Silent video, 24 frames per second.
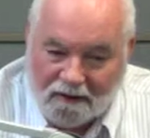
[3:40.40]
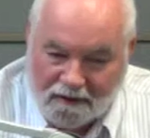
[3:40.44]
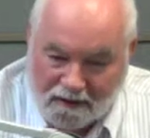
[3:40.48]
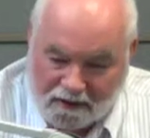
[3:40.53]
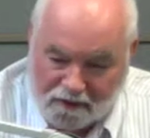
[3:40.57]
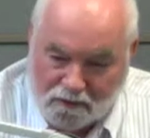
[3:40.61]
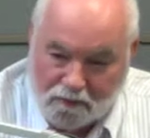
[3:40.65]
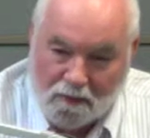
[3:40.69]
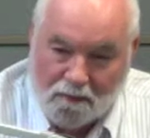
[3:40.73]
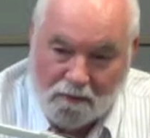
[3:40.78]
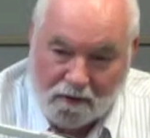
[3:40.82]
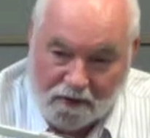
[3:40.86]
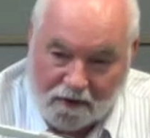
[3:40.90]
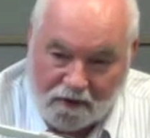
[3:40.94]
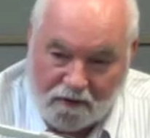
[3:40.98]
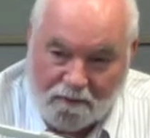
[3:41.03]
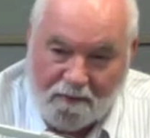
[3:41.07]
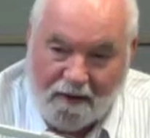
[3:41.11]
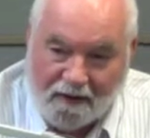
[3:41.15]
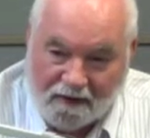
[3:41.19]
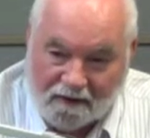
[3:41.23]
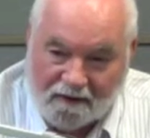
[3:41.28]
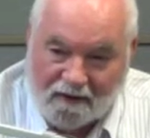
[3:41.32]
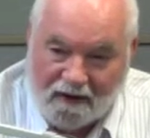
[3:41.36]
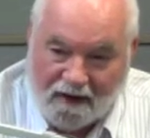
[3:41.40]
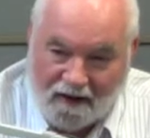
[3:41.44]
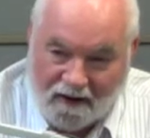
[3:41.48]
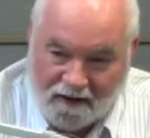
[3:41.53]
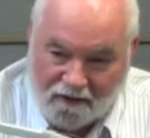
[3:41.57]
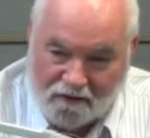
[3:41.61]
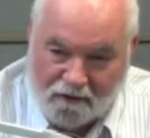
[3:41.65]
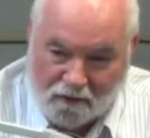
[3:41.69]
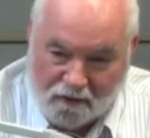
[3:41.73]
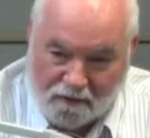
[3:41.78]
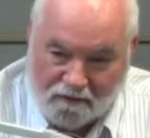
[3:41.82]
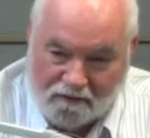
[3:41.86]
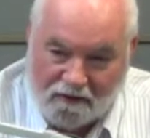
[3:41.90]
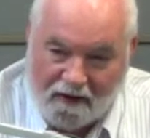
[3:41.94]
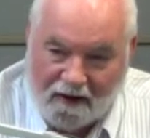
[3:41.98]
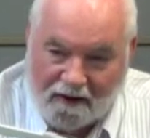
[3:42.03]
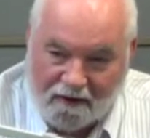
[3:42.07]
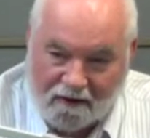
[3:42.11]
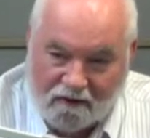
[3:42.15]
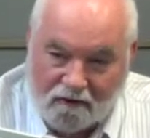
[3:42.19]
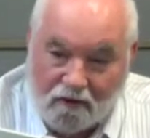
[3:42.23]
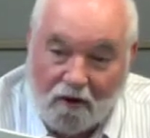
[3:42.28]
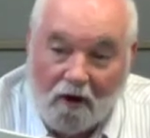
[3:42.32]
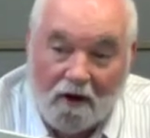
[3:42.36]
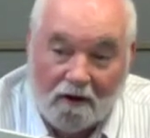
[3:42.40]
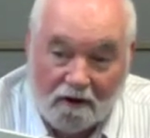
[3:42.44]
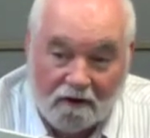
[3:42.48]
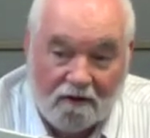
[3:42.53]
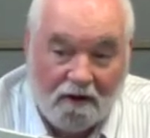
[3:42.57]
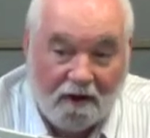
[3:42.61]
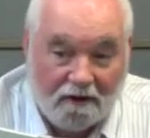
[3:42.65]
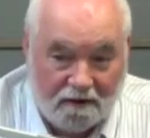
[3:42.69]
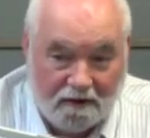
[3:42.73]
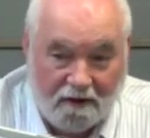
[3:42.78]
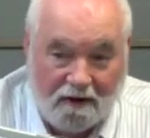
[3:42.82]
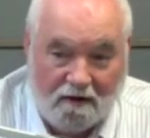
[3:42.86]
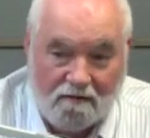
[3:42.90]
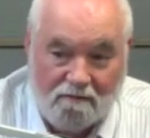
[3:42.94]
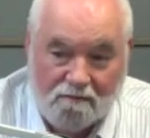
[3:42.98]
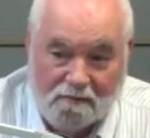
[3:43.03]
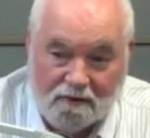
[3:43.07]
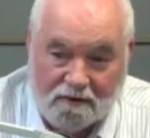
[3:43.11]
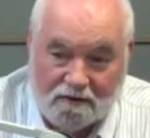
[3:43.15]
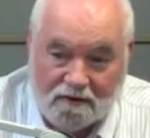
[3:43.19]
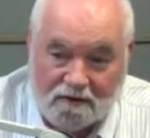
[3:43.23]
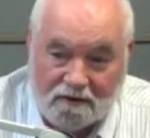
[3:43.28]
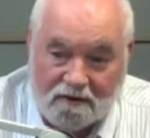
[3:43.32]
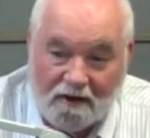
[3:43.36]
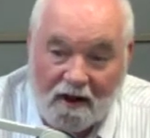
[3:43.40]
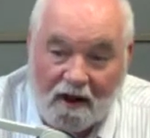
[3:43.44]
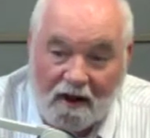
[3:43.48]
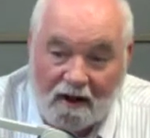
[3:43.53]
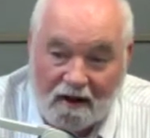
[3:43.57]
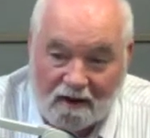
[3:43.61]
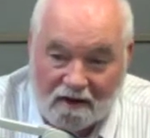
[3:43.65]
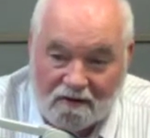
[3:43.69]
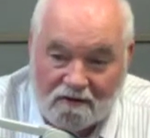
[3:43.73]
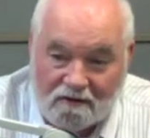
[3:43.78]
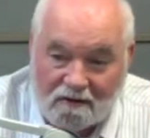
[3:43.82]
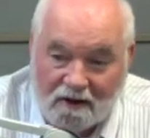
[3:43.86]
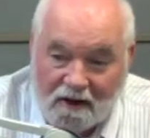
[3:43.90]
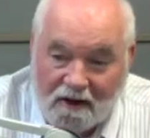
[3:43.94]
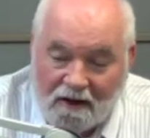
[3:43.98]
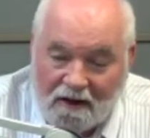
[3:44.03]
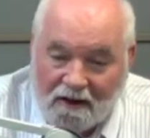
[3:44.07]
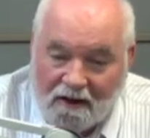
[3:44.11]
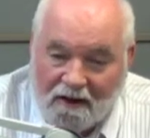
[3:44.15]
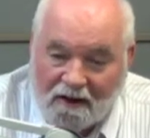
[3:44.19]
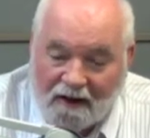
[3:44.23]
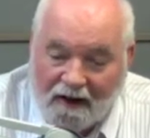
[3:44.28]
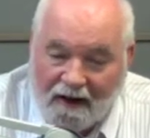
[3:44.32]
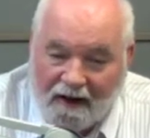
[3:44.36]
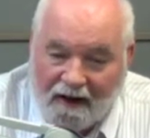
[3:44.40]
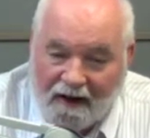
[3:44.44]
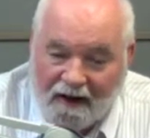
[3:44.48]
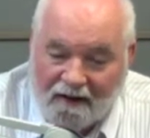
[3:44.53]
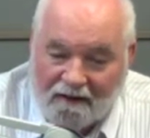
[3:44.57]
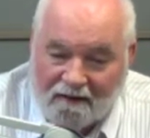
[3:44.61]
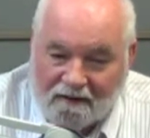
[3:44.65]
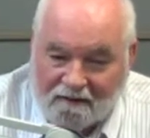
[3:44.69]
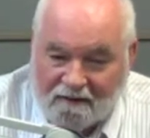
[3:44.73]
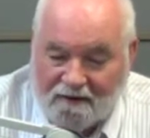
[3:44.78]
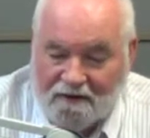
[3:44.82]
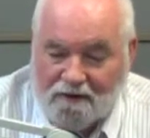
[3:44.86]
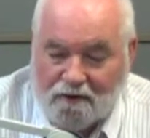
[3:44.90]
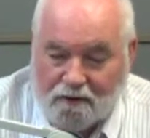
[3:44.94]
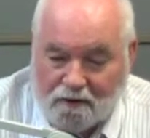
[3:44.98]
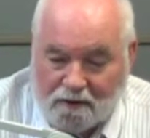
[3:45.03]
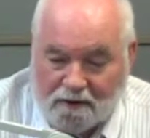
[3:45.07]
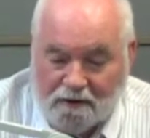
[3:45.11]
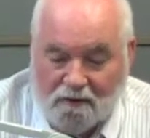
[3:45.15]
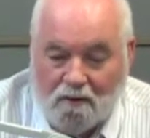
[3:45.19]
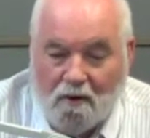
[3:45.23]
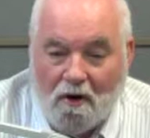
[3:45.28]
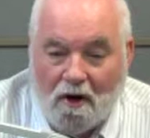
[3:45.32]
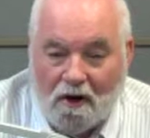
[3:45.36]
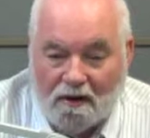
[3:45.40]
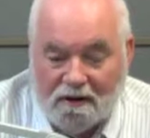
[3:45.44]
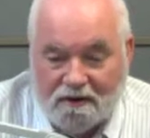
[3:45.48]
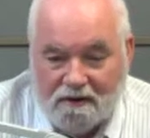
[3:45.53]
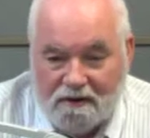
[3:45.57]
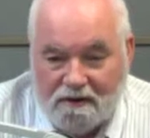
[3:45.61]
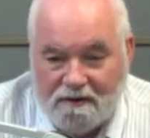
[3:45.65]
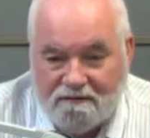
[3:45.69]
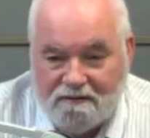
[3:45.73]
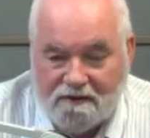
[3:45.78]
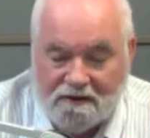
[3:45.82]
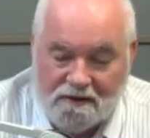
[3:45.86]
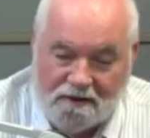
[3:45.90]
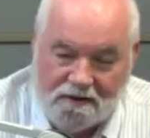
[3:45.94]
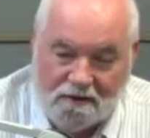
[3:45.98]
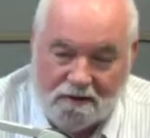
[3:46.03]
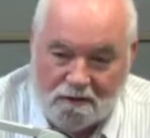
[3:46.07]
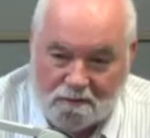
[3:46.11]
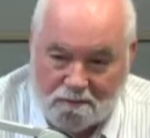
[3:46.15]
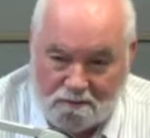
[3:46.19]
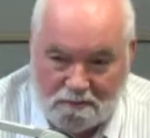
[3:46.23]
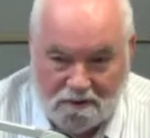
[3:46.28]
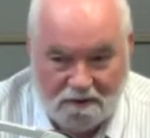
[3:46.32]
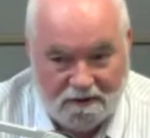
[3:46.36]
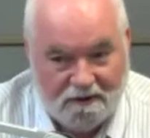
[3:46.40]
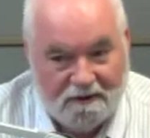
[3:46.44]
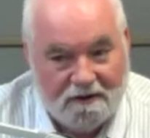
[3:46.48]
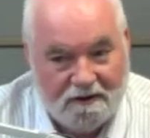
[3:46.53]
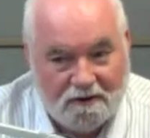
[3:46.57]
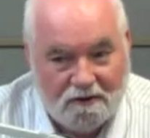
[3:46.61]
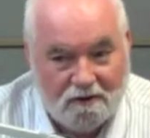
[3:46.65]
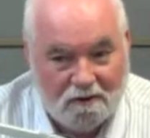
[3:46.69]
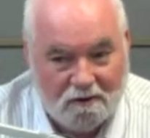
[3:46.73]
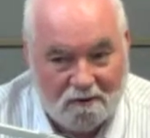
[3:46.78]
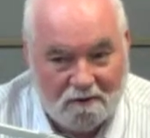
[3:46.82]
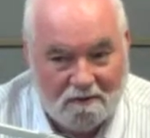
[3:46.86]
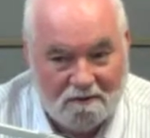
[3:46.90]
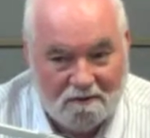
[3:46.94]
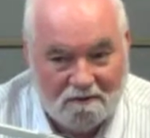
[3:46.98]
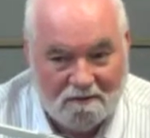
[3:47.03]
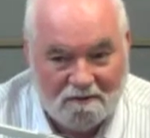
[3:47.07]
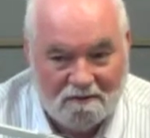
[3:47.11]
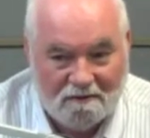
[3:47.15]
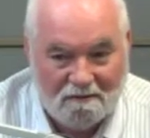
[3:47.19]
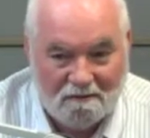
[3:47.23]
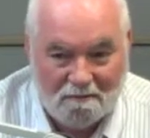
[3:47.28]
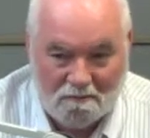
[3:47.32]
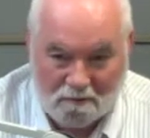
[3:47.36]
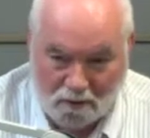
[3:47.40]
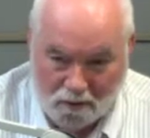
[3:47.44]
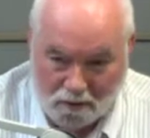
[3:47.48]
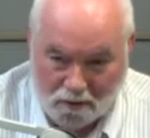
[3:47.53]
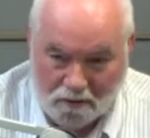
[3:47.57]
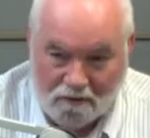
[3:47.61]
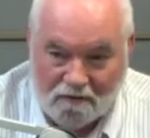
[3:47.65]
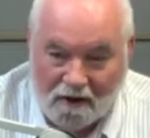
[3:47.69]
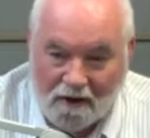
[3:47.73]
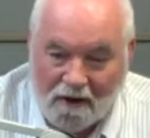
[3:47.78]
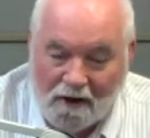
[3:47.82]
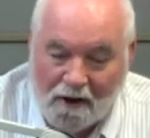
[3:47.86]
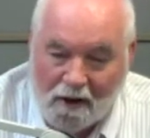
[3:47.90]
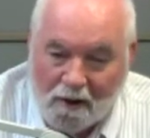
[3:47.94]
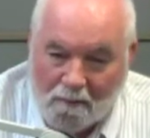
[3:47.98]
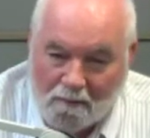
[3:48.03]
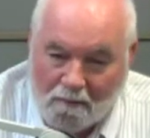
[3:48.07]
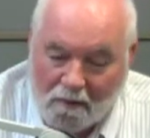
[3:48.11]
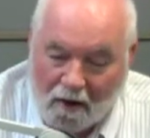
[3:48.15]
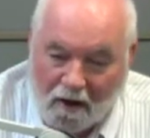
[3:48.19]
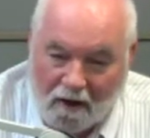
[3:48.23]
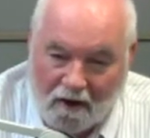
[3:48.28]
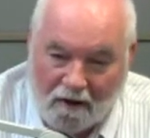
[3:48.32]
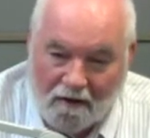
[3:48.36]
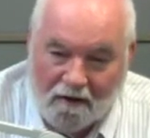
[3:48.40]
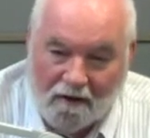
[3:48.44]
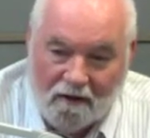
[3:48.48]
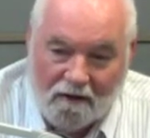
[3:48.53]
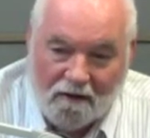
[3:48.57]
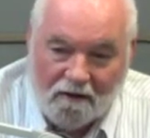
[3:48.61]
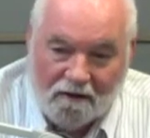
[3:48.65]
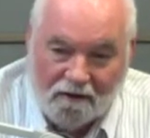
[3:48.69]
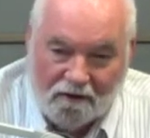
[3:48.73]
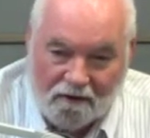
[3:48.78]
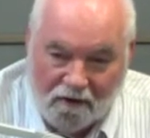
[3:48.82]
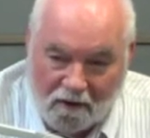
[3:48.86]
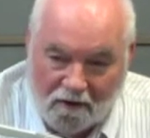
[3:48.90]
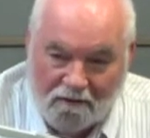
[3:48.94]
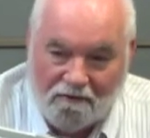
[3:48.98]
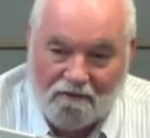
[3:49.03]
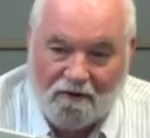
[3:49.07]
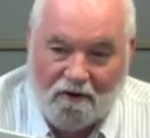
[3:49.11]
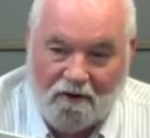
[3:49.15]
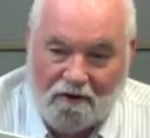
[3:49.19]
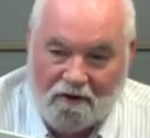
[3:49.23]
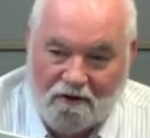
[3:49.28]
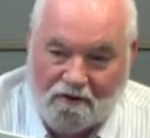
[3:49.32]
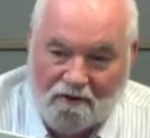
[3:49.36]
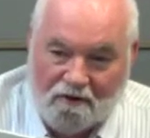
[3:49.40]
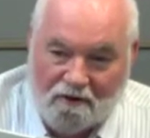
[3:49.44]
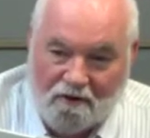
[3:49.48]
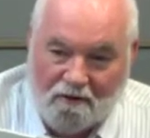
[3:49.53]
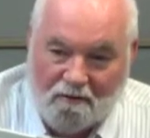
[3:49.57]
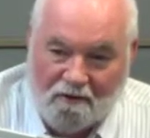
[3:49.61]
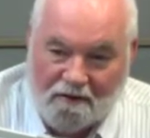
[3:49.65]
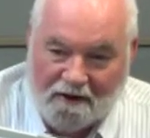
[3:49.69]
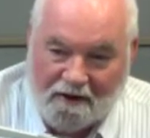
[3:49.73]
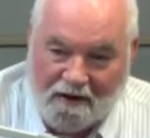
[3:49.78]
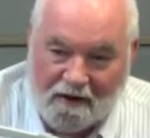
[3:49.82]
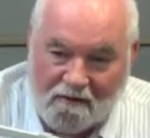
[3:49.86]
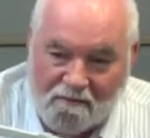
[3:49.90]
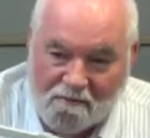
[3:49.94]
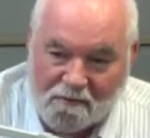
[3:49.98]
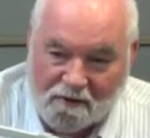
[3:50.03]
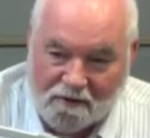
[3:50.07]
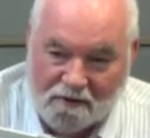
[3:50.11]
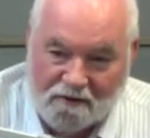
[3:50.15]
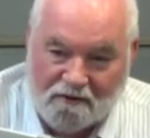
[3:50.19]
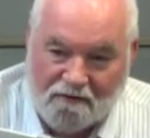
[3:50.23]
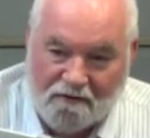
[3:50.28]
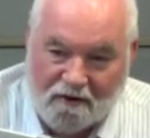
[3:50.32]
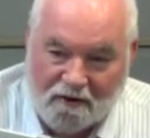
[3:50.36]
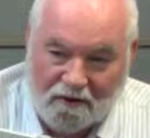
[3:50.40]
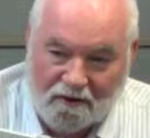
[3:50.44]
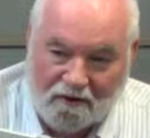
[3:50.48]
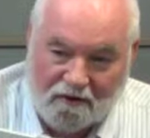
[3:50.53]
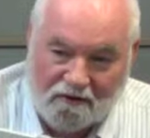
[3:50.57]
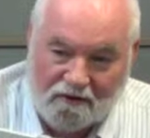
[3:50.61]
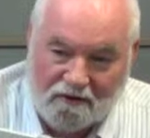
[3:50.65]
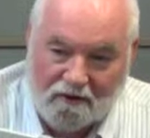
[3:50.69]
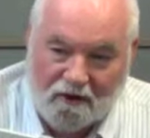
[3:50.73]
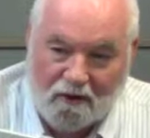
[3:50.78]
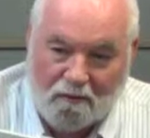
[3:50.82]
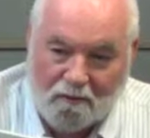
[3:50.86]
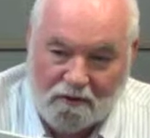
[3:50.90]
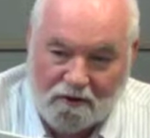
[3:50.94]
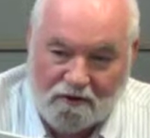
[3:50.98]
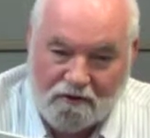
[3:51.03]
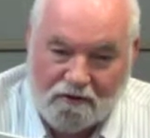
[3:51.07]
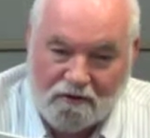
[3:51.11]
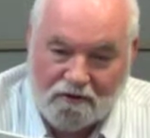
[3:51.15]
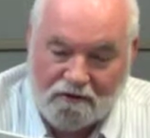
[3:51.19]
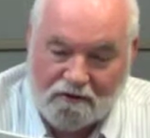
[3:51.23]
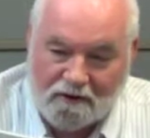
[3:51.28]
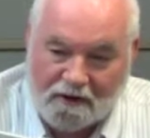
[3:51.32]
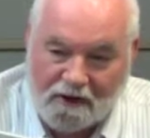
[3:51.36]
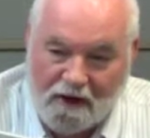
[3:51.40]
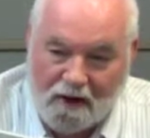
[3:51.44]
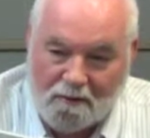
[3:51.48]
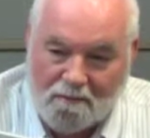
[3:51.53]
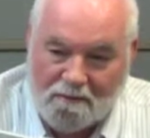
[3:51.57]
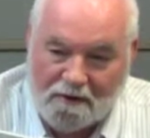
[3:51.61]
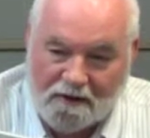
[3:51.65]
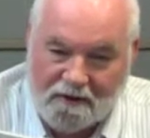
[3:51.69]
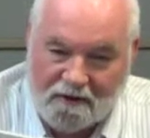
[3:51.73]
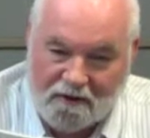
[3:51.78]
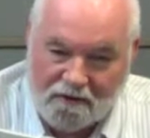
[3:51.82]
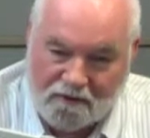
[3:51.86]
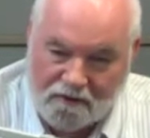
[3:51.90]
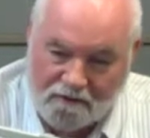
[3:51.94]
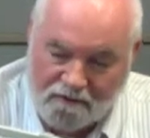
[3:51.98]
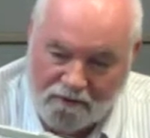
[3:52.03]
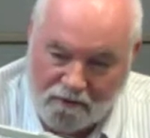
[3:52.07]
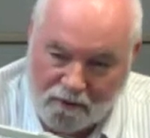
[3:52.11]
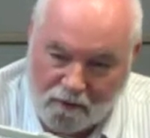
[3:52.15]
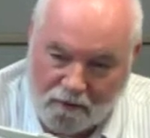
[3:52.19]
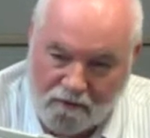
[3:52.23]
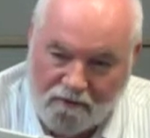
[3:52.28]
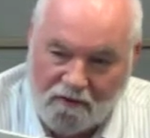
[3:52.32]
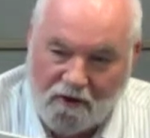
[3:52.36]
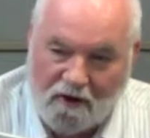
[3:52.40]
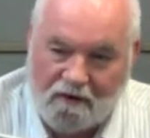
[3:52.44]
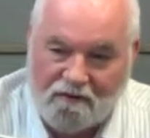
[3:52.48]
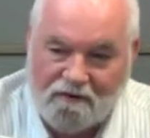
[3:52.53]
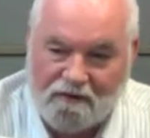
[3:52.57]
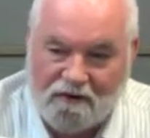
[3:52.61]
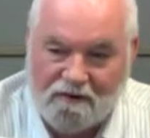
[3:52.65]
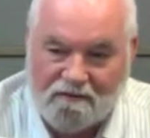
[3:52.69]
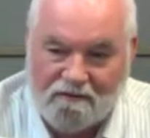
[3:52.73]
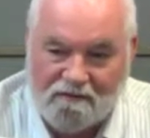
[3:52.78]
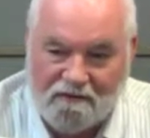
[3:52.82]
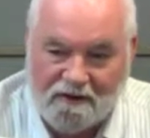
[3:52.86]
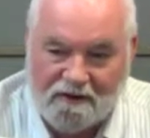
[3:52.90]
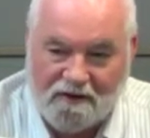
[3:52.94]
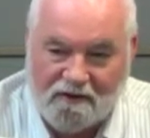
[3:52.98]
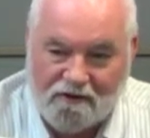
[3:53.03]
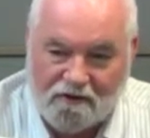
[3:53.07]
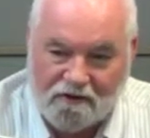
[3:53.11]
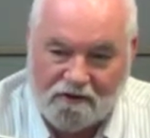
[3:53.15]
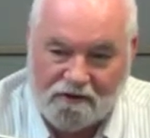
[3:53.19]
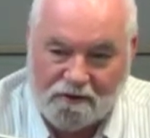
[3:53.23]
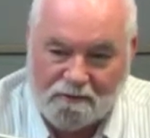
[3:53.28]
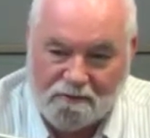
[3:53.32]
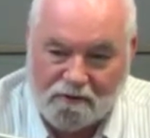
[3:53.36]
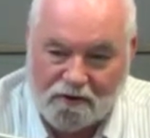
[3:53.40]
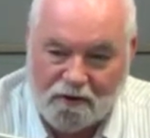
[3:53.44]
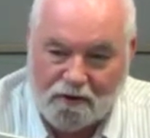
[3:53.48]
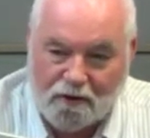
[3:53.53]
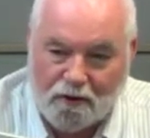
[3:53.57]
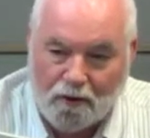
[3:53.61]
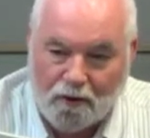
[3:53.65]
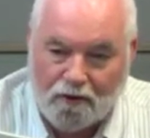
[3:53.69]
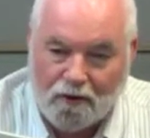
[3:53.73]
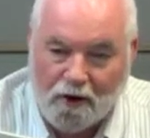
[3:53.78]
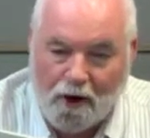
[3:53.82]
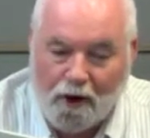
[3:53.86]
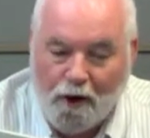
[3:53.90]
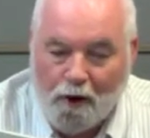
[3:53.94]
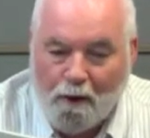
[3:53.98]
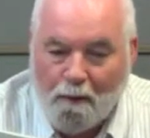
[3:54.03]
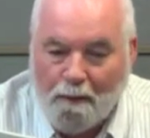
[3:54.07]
as one would expect, are sort of trying to take the government to task, and they're doing quite a nifty political move by not focusing on what the government is focusing on, which is the companies, the 457 visas themselves,